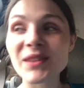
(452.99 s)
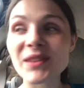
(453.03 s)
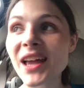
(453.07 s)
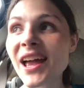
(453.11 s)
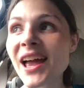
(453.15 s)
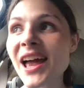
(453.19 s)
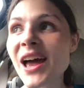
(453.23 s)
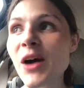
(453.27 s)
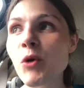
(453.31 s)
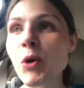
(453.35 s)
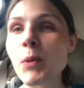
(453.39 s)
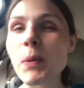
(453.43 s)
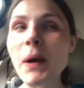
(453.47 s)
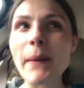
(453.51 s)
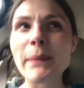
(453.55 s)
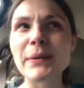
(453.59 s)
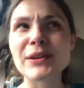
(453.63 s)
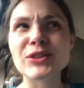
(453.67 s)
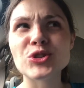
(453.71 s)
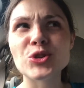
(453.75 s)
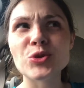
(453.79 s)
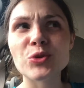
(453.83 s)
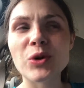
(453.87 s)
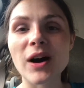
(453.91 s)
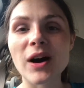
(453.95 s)
Well,
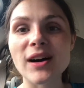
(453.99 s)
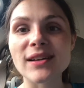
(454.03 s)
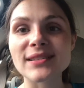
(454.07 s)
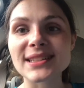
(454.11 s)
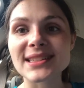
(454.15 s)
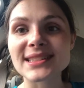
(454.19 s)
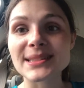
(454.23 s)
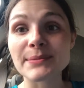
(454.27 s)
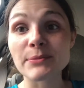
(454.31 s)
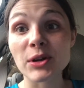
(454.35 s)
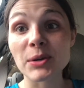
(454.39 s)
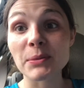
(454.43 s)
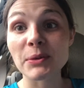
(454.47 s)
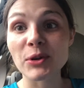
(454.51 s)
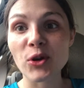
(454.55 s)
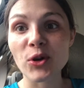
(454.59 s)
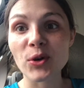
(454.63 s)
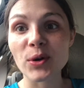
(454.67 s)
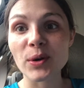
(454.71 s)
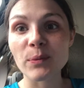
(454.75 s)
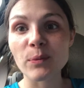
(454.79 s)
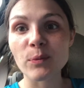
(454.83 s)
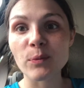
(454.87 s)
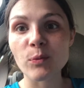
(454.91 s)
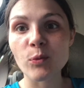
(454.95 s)
probably 2 hauls because I'm going to be
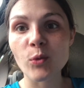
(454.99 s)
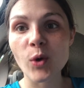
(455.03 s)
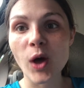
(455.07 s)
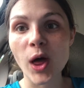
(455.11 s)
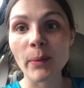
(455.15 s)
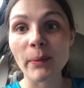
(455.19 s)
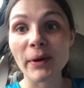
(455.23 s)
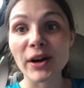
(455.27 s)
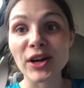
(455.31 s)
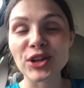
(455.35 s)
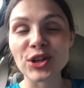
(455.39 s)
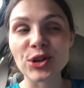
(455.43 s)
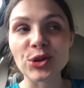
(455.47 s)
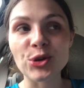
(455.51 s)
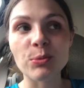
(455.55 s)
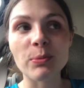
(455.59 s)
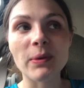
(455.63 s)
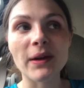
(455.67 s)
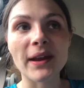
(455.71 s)
going to Walmart too.